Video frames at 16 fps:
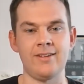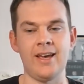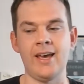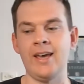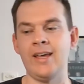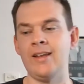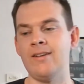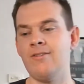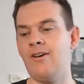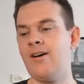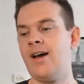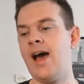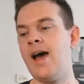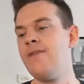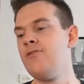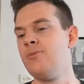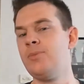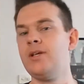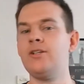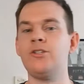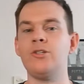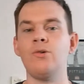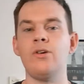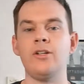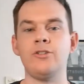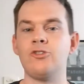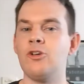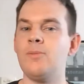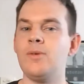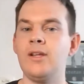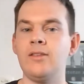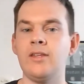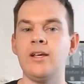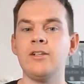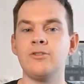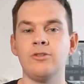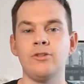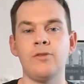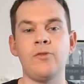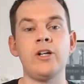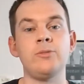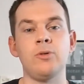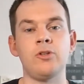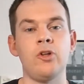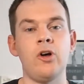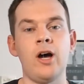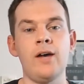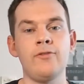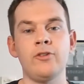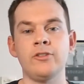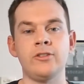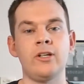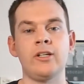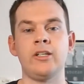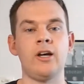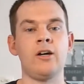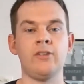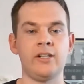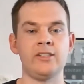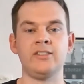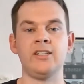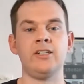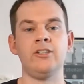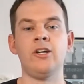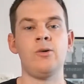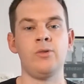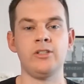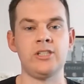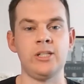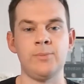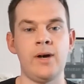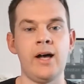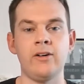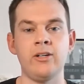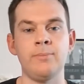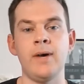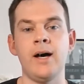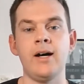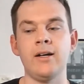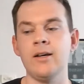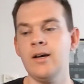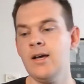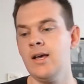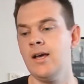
And I haven't been doing too many things on the Facebook Live because, like I said, you don't want to see my ugly mug.